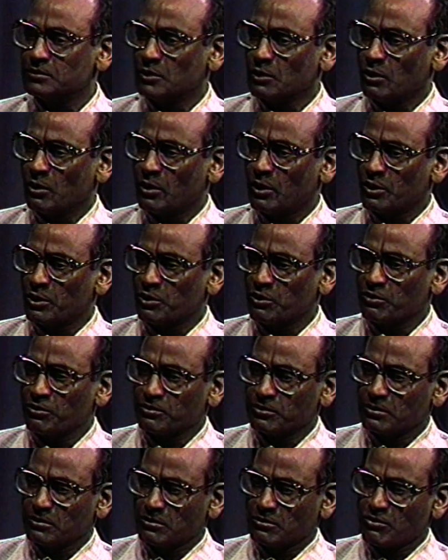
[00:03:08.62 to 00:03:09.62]
or you
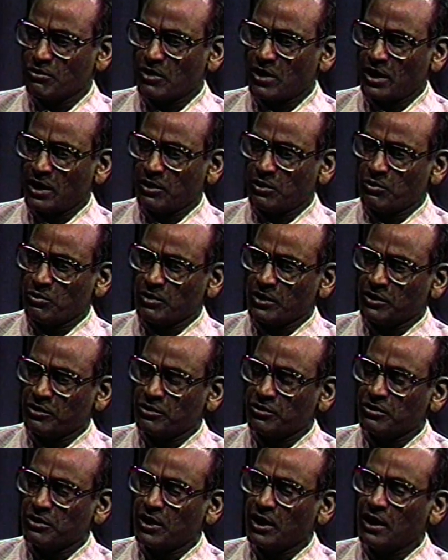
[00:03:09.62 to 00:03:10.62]
try to
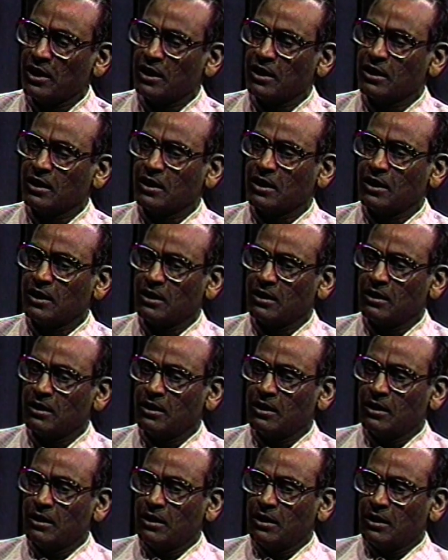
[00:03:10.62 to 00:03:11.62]
undertake a
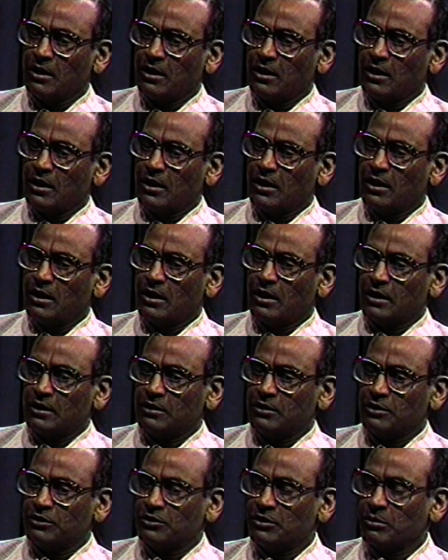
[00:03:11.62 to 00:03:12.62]

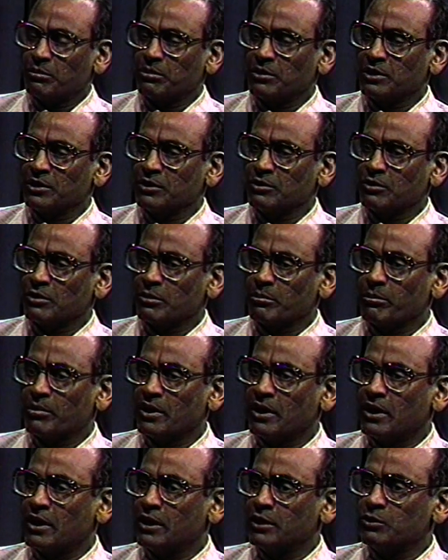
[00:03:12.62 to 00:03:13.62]
discipline or a
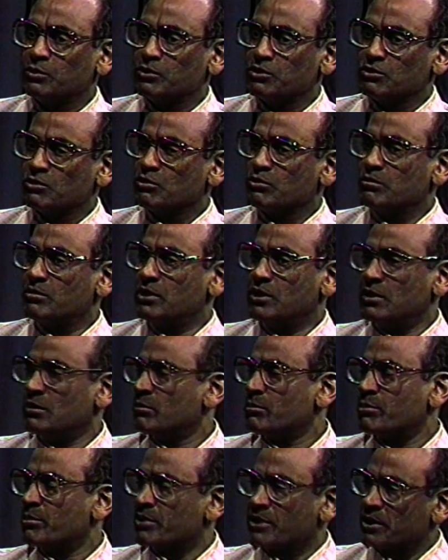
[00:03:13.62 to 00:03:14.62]
path, which could be in
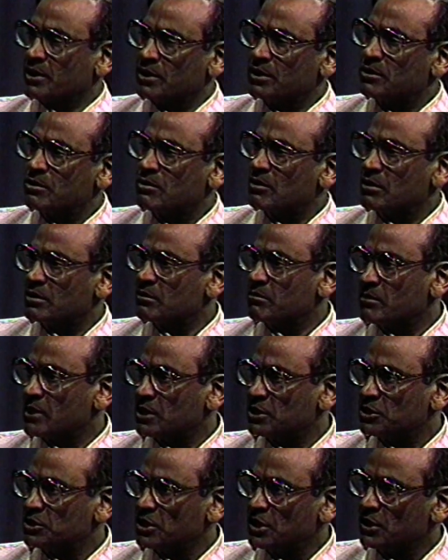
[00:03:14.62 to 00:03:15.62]
prayer or in
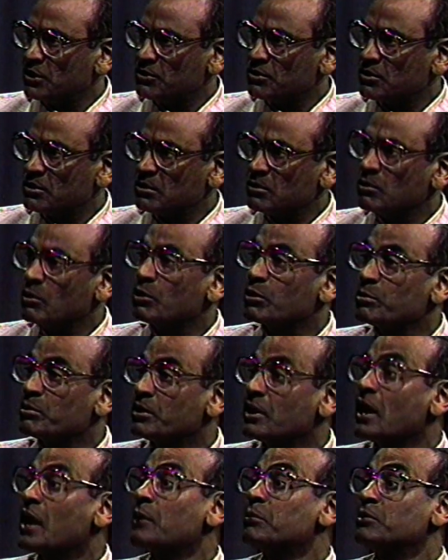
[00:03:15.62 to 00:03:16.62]
meditation, or
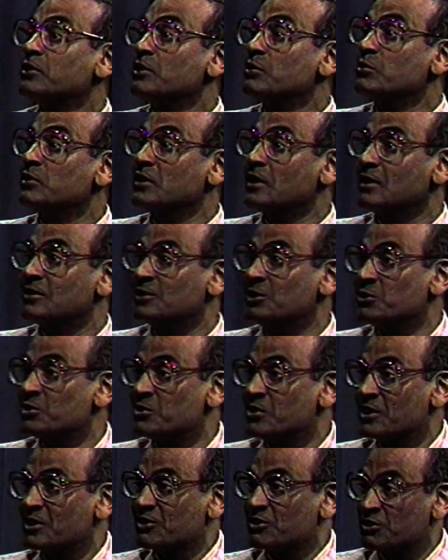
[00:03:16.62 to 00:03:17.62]
perhaps even as
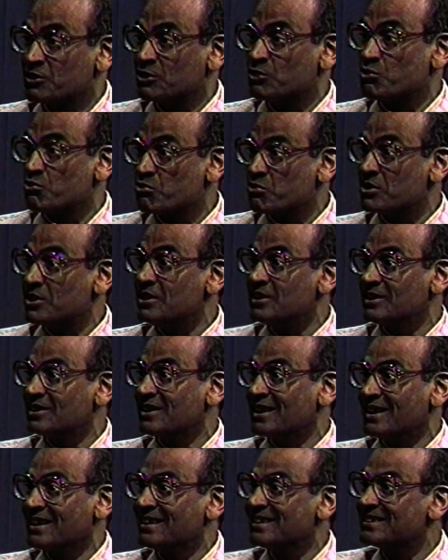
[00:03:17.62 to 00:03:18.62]
introductory, just reading
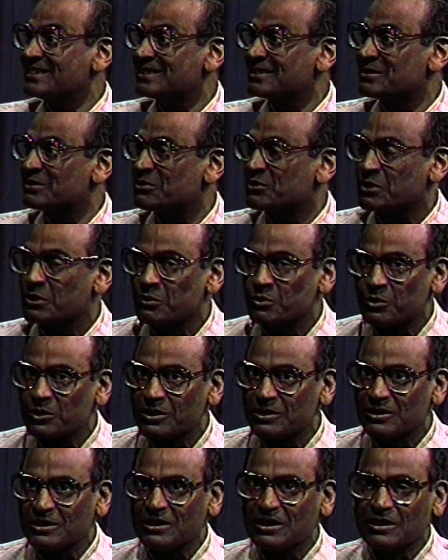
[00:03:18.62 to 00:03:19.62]
things from
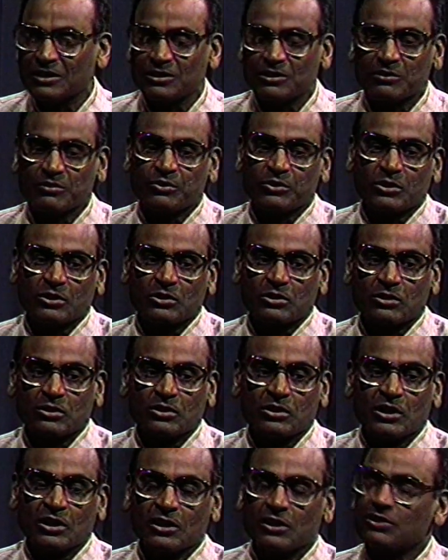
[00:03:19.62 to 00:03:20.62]
what the other
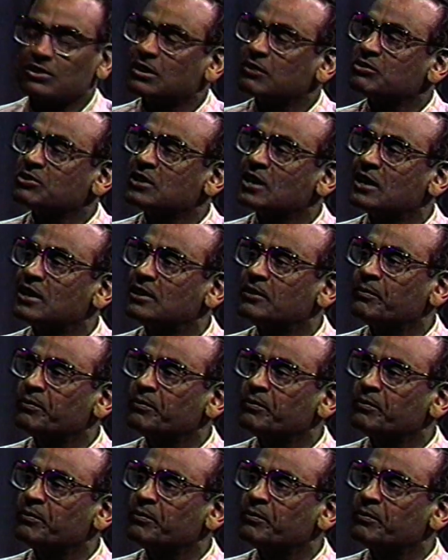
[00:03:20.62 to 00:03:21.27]
thinkers have said,